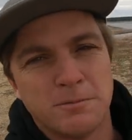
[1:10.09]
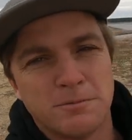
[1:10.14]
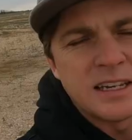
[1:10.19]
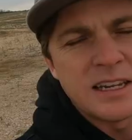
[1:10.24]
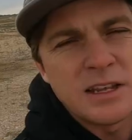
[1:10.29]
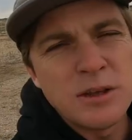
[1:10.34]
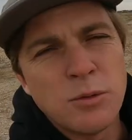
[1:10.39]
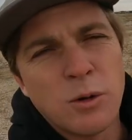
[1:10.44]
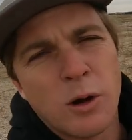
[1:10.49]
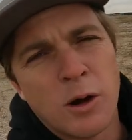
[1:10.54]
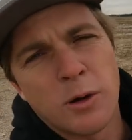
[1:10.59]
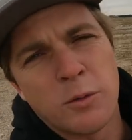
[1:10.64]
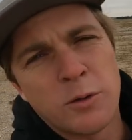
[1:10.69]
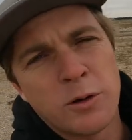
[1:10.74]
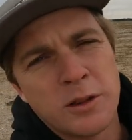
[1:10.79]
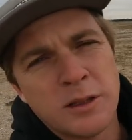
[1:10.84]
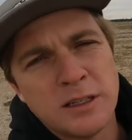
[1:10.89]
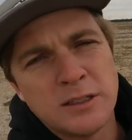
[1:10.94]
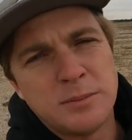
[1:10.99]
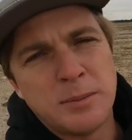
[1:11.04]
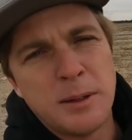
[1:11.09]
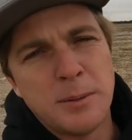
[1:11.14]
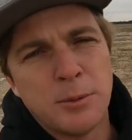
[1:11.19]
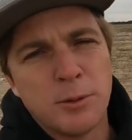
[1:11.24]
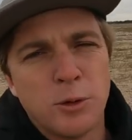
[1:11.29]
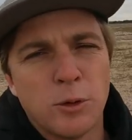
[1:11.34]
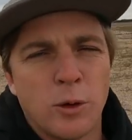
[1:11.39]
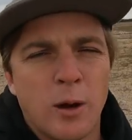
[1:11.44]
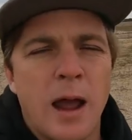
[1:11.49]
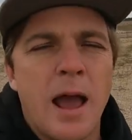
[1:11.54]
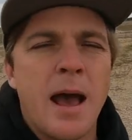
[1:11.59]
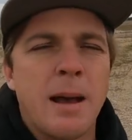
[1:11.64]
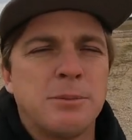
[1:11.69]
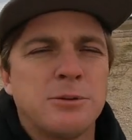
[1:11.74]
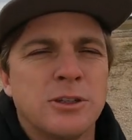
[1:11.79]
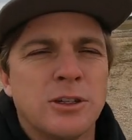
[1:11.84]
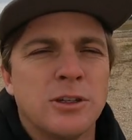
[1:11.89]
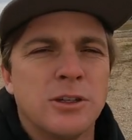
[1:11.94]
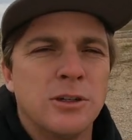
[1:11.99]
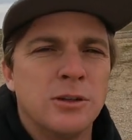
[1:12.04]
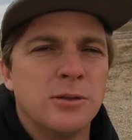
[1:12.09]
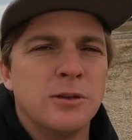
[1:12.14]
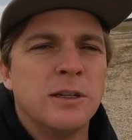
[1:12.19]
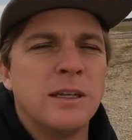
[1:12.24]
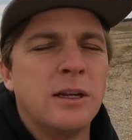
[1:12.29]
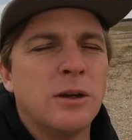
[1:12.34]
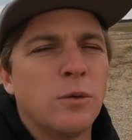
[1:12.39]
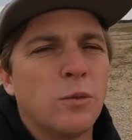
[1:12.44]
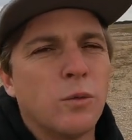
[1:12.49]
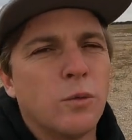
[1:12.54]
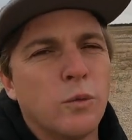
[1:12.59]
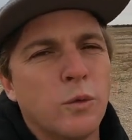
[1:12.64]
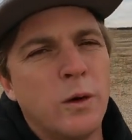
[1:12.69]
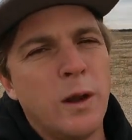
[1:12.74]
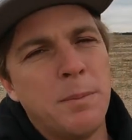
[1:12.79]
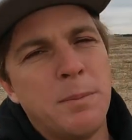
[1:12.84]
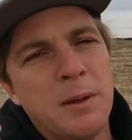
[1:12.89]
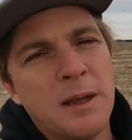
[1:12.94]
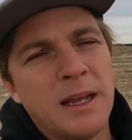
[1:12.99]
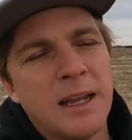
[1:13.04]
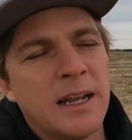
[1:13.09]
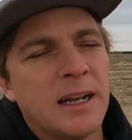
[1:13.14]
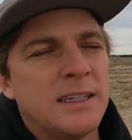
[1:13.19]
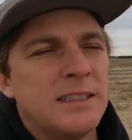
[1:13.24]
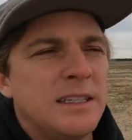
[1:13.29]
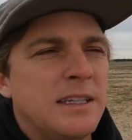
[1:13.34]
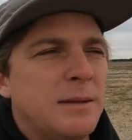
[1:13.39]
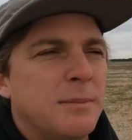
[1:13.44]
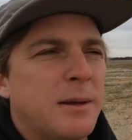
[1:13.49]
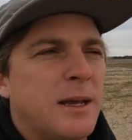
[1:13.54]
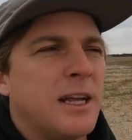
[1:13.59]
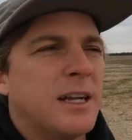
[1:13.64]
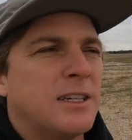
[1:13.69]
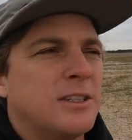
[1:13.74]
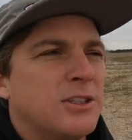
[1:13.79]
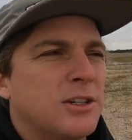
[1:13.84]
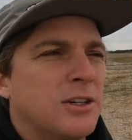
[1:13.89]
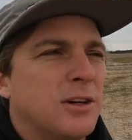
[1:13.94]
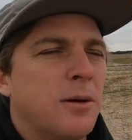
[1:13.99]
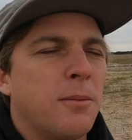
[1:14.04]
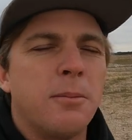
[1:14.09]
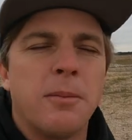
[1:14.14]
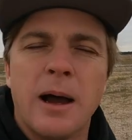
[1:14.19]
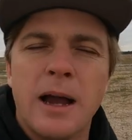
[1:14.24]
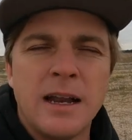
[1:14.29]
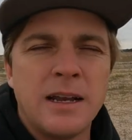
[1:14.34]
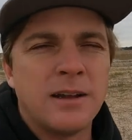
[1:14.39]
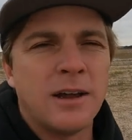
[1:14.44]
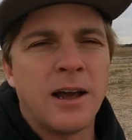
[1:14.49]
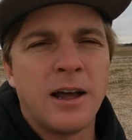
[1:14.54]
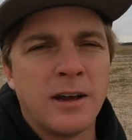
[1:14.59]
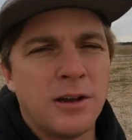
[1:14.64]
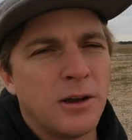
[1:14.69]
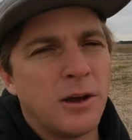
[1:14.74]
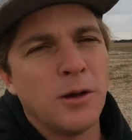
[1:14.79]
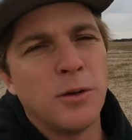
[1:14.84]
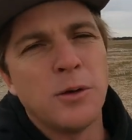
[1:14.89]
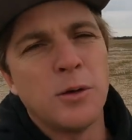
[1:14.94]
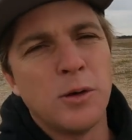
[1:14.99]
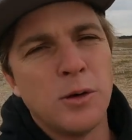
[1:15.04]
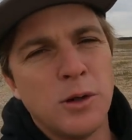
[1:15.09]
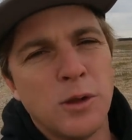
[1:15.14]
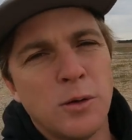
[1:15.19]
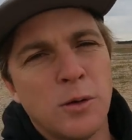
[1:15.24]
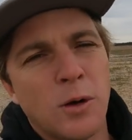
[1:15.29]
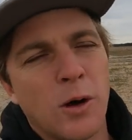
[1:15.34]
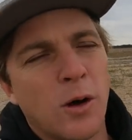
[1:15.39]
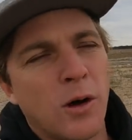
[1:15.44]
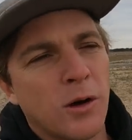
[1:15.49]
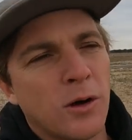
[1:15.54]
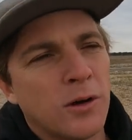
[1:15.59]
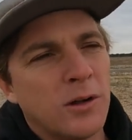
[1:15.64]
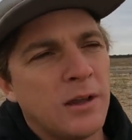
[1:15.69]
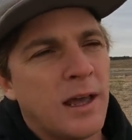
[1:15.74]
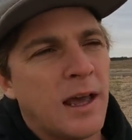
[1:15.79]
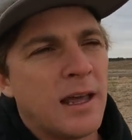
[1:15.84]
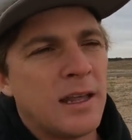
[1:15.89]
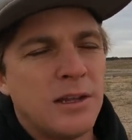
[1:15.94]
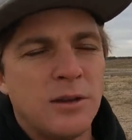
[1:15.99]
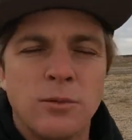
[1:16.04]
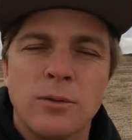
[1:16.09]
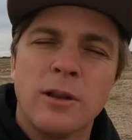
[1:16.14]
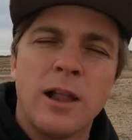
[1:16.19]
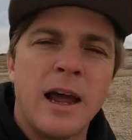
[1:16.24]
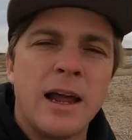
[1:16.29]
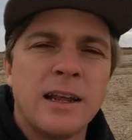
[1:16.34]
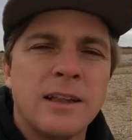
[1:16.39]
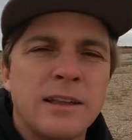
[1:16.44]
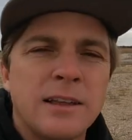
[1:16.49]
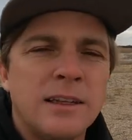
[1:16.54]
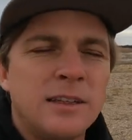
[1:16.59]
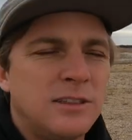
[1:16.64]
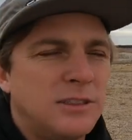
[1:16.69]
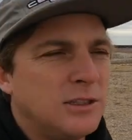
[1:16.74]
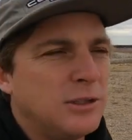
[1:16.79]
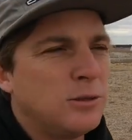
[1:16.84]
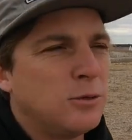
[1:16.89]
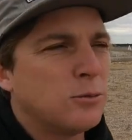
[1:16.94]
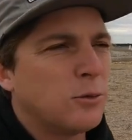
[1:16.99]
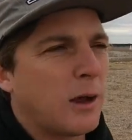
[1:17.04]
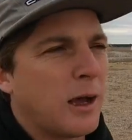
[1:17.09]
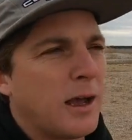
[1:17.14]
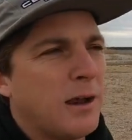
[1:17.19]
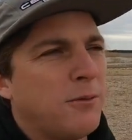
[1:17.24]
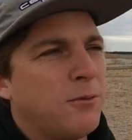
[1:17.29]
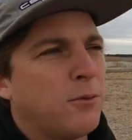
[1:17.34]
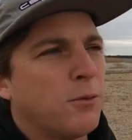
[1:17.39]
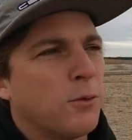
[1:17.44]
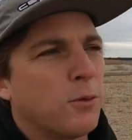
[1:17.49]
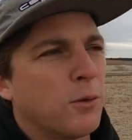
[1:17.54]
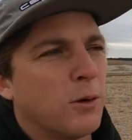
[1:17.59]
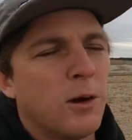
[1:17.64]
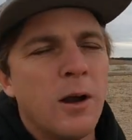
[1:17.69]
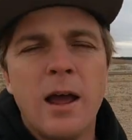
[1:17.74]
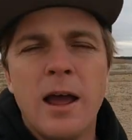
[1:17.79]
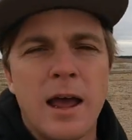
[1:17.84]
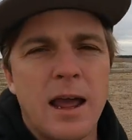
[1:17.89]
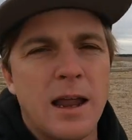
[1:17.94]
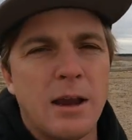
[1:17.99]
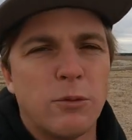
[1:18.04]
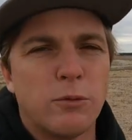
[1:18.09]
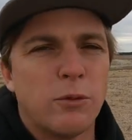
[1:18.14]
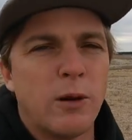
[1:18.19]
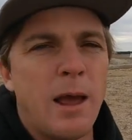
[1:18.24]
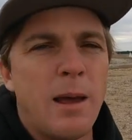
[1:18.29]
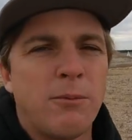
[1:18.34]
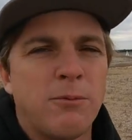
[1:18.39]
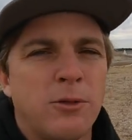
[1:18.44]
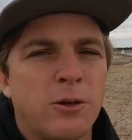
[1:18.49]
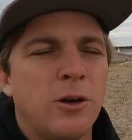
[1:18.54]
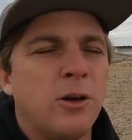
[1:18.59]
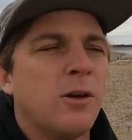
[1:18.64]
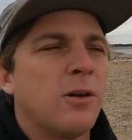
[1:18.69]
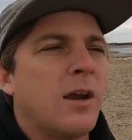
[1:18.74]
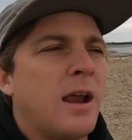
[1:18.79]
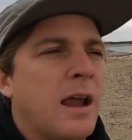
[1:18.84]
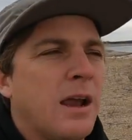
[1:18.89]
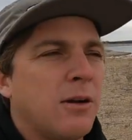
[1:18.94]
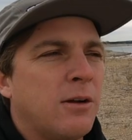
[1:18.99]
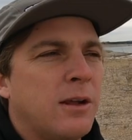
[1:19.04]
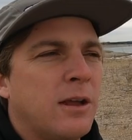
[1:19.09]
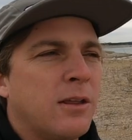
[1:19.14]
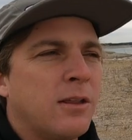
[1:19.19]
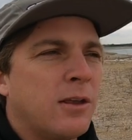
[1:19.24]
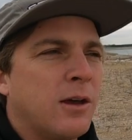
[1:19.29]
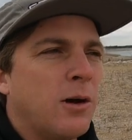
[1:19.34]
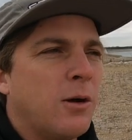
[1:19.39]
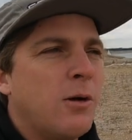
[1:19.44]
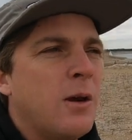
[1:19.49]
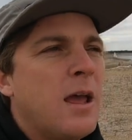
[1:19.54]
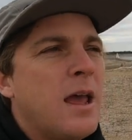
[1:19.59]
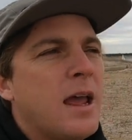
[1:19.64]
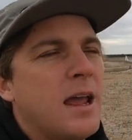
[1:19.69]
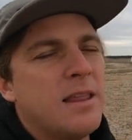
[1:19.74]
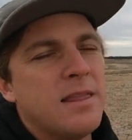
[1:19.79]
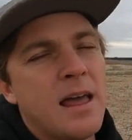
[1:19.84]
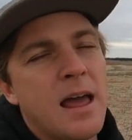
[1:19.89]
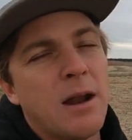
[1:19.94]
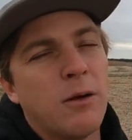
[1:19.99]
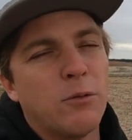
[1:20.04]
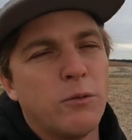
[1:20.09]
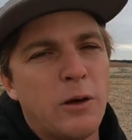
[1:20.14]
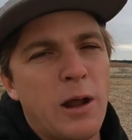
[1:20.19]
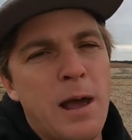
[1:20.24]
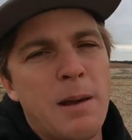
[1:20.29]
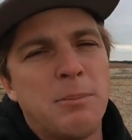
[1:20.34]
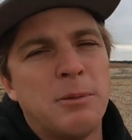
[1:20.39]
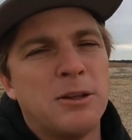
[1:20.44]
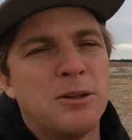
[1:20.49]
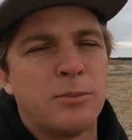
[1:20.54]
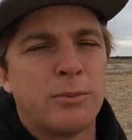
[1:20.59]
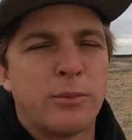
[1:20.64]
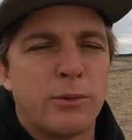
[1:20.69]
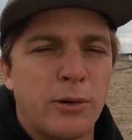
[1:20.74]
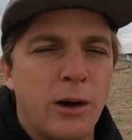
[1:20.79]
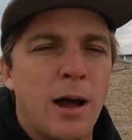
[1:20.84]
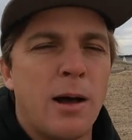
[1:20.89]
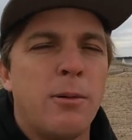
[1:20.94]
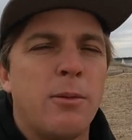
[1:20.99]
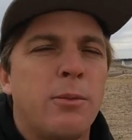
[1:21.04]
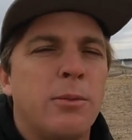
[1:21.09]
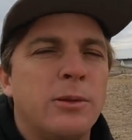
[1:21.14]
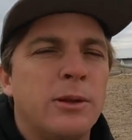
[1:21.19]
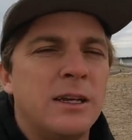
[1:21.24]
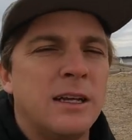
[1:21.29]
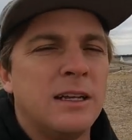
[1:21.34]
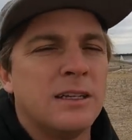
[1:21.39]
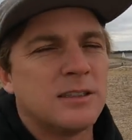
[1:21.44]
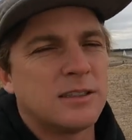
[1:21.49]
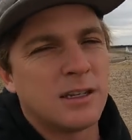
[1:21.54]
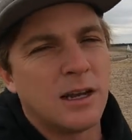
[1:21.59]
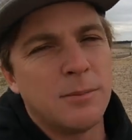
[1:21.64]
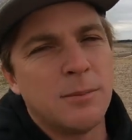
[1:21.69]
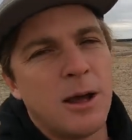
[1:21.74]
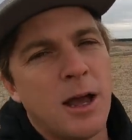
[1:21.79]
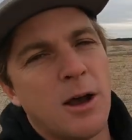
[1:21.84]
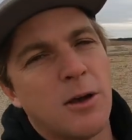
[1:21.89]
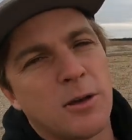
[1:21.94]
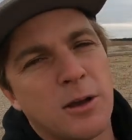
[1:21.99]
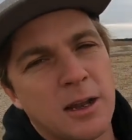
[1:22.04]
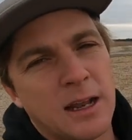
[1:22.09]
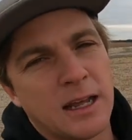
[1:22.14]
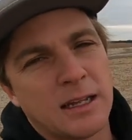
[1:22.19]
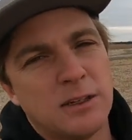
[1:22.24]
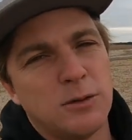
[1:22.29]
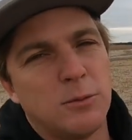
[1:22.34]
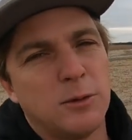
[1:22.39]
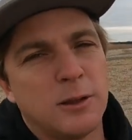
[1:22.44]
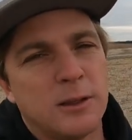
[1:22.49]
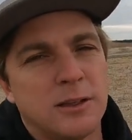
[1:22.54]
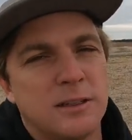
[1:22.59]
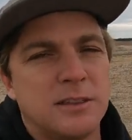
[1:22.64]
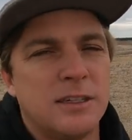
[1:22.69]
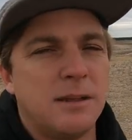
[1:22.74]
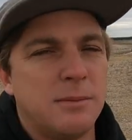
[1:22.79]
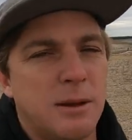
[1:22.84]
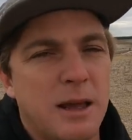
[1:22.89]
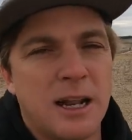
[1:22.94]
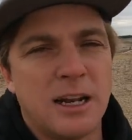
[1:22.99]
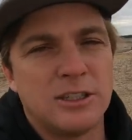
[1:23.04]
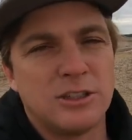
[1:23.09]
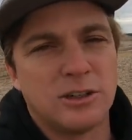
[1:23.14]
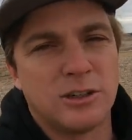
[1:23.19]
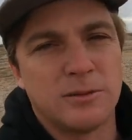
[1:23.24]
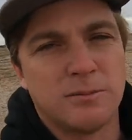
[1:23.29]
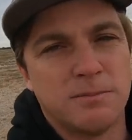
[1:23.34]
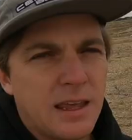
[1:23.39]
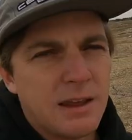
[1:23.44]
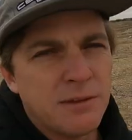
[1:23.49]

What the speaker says: Say you are one of these people who are absolutely ripping and a team manager might not know who you are yet. You likely do ride for a rep for your area though, and that rep is probably somehow connected with the team manager.